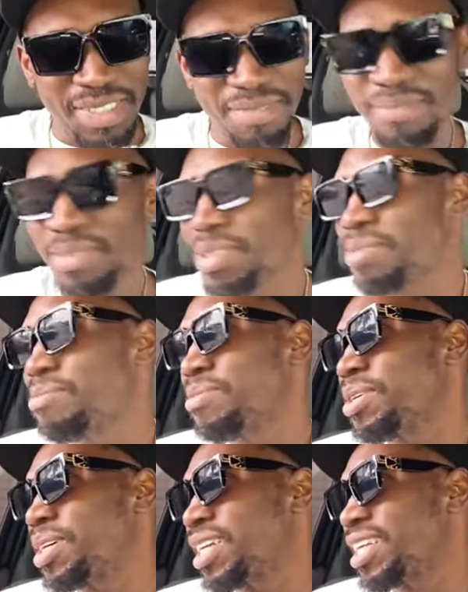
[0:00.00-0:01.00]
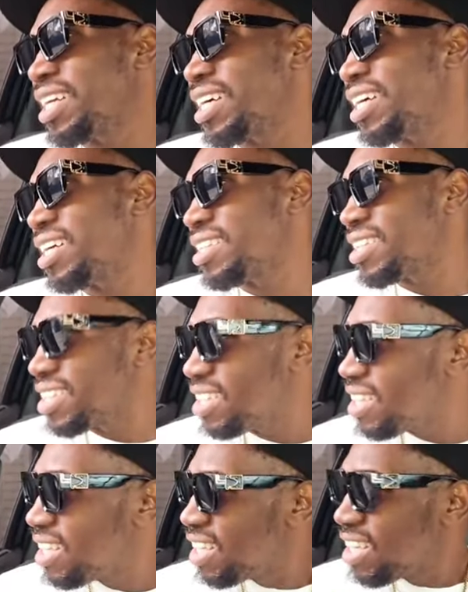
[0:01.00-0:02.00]
Bumble clad.
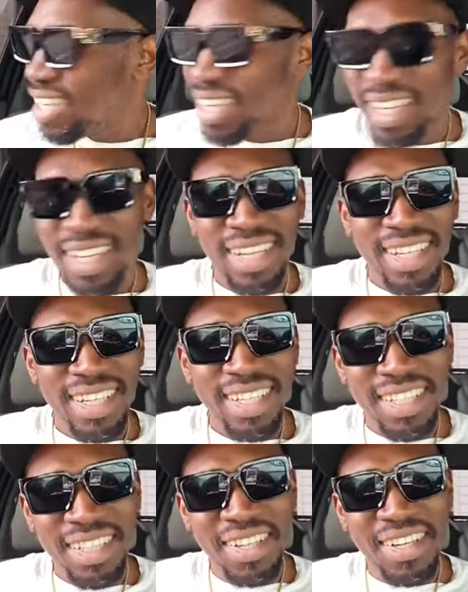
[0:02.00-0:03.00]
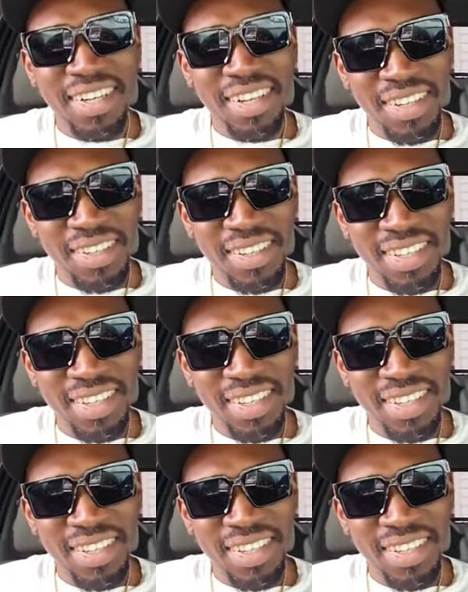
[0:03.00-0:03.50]
Yo.